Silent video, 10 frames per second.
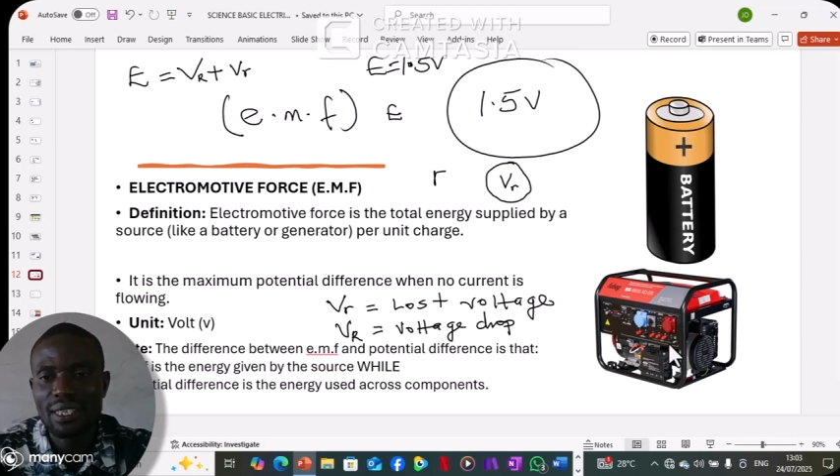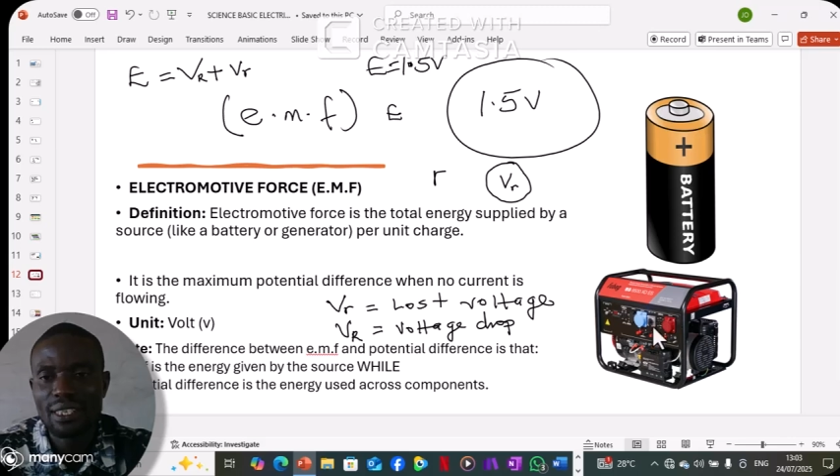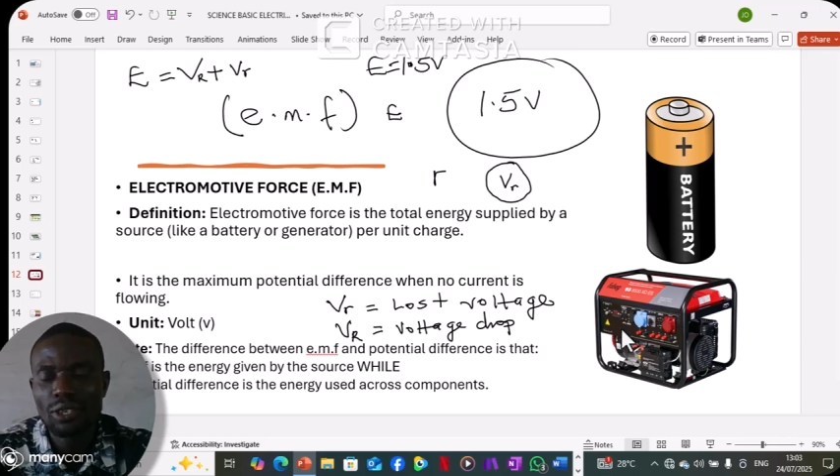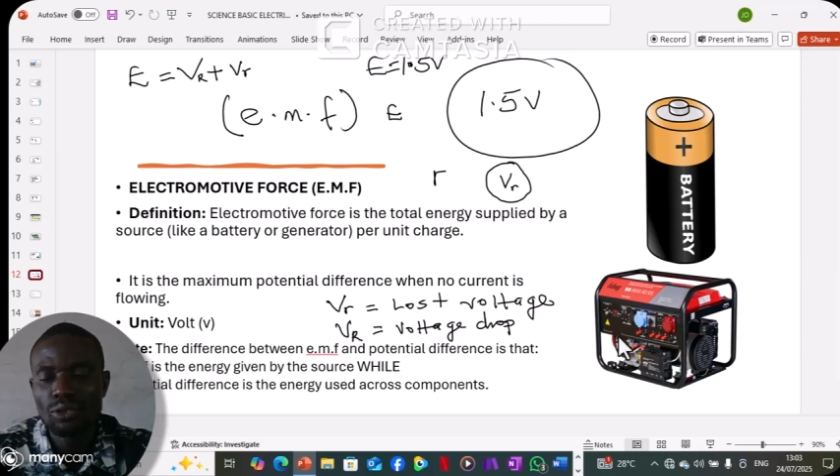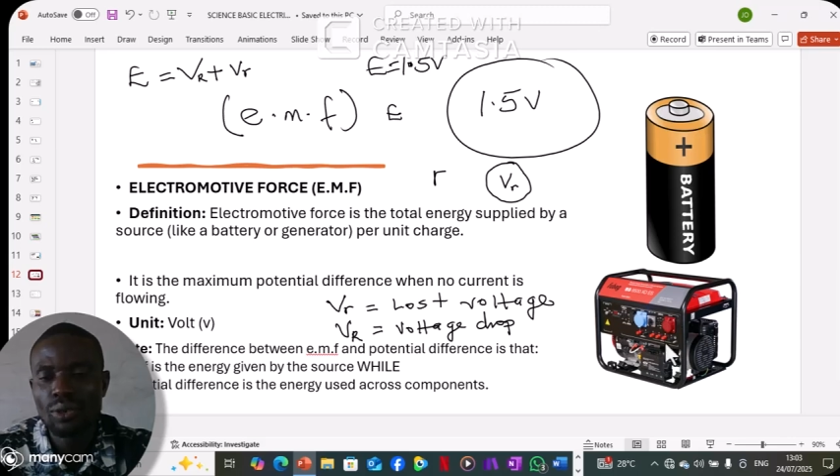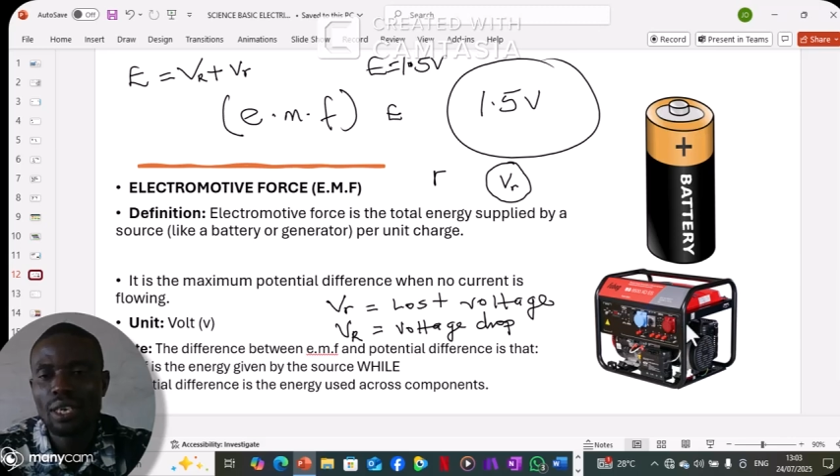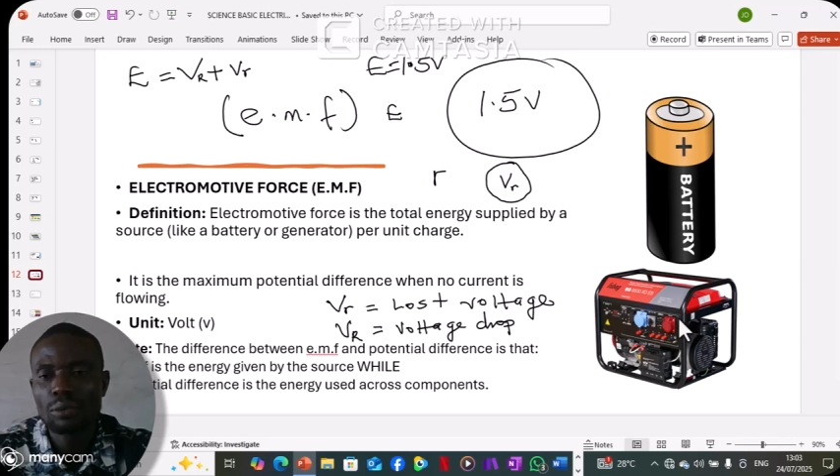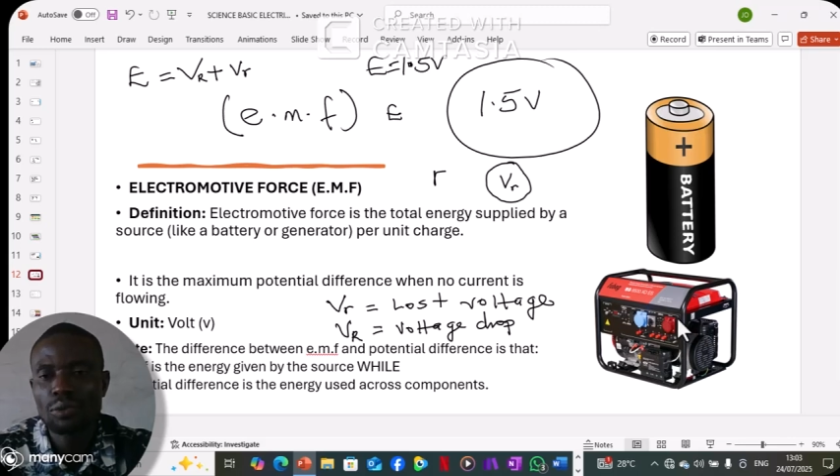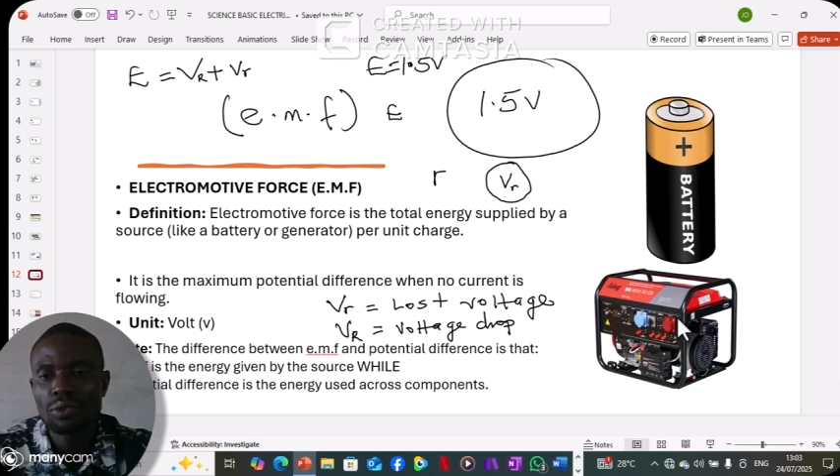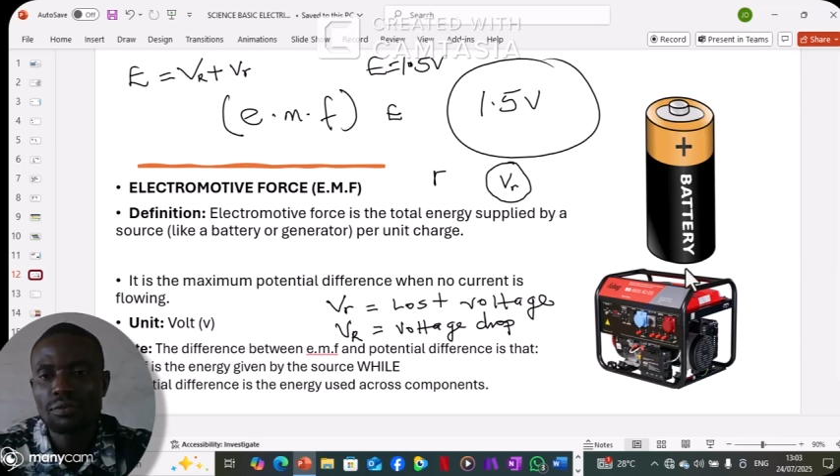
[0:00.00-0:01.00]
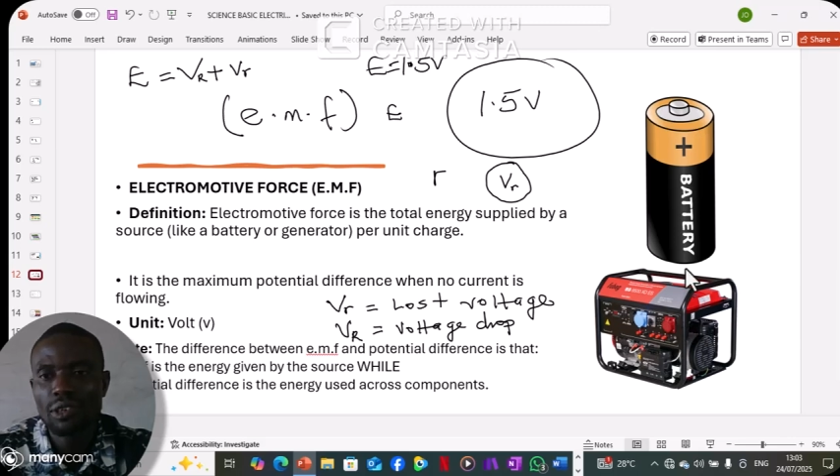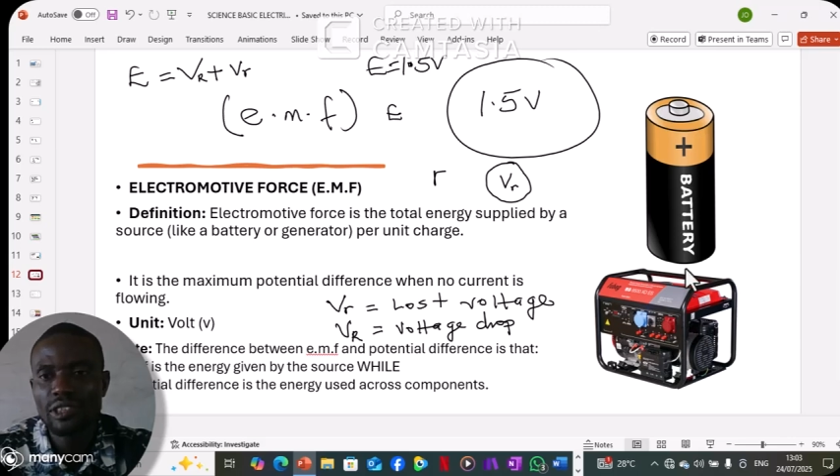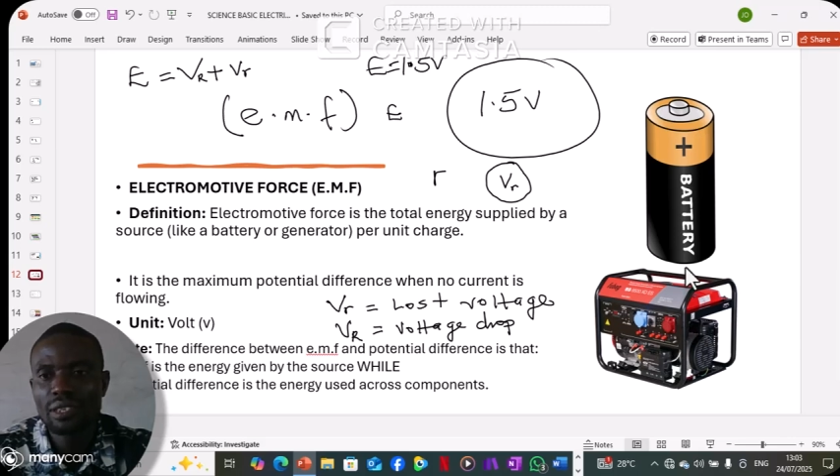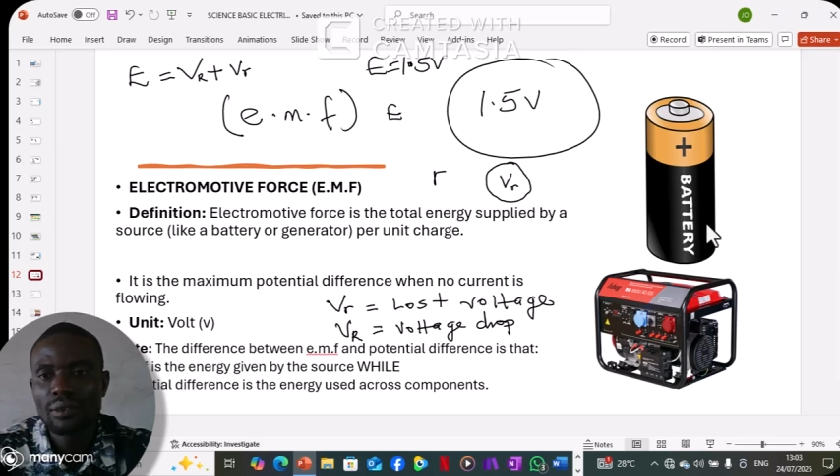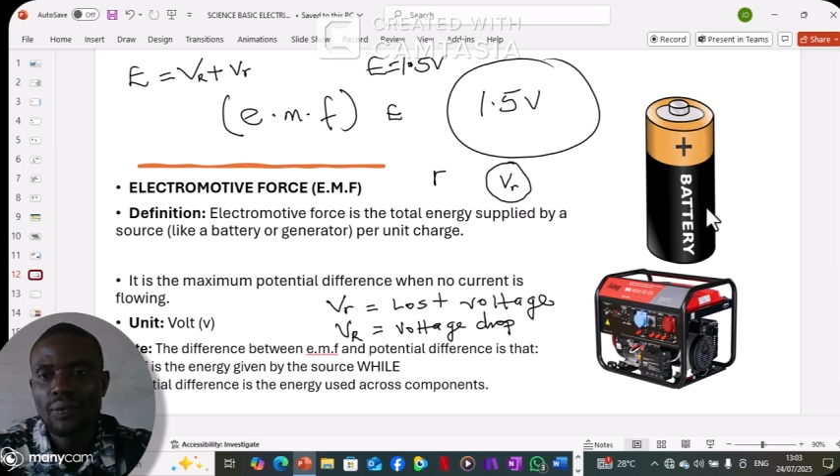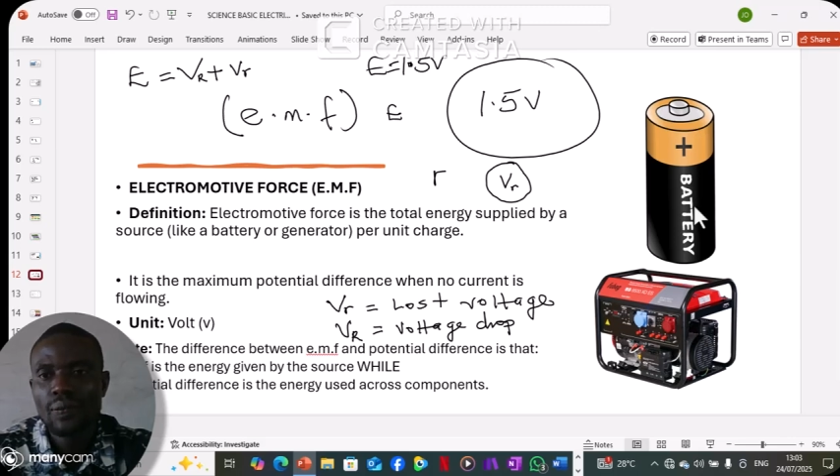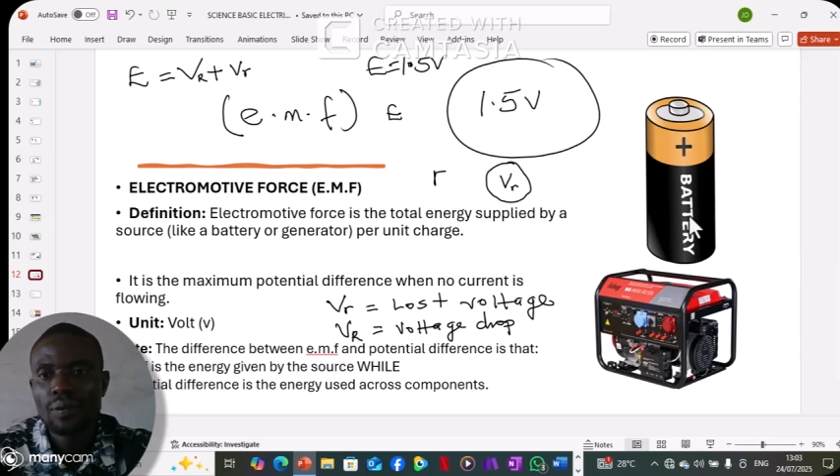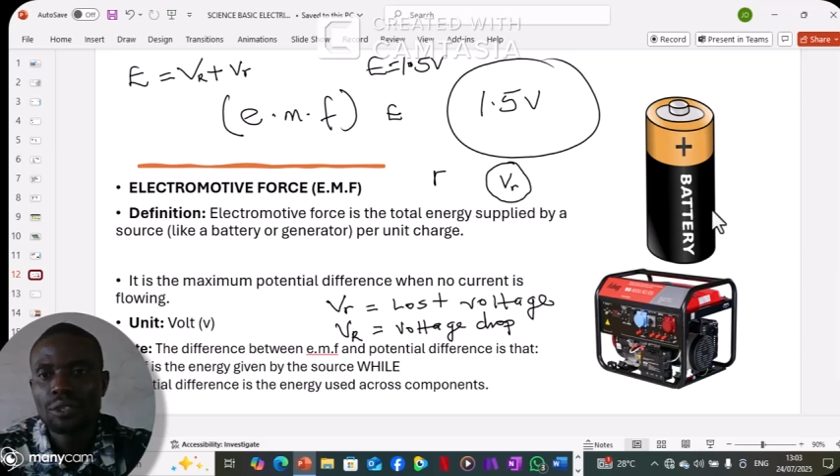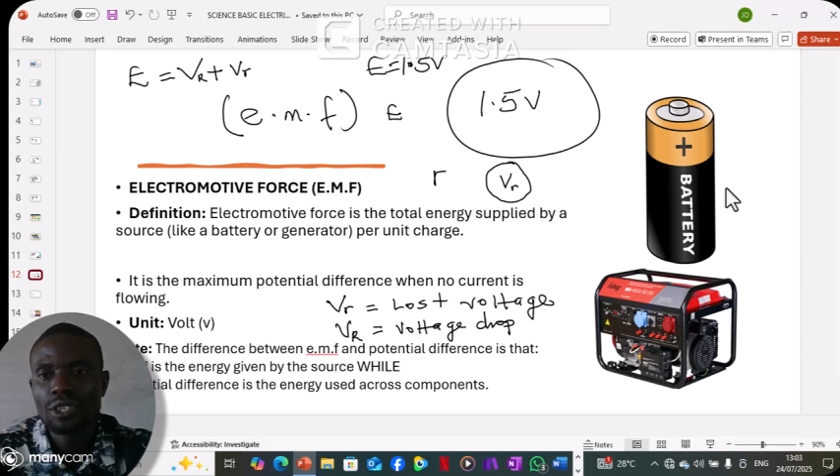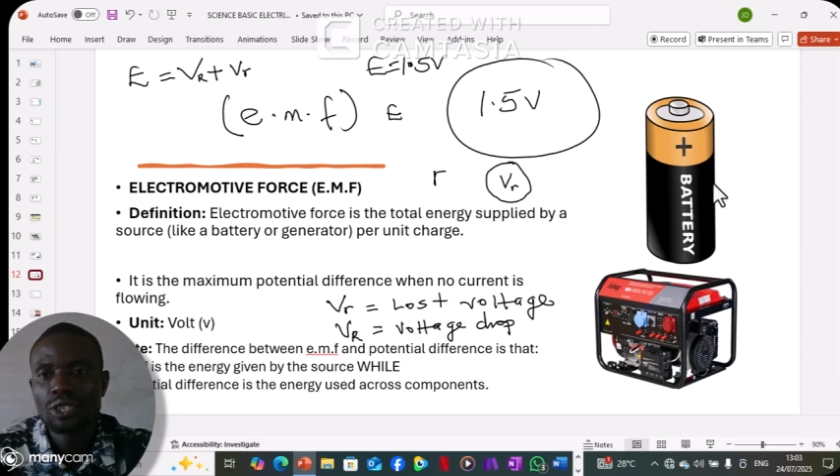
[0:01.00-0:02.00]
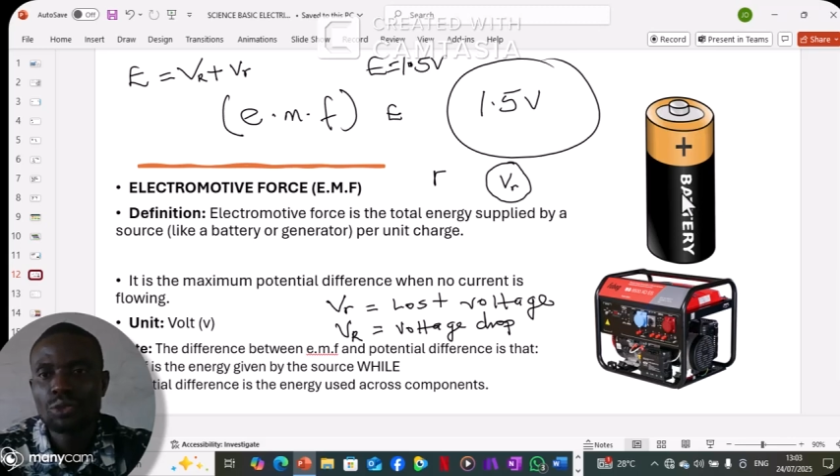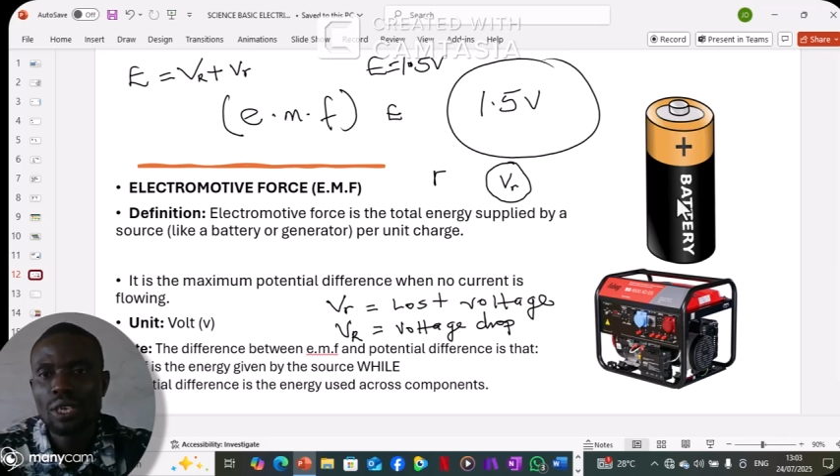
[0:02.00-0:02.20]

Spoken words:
called electromotive force. This one too,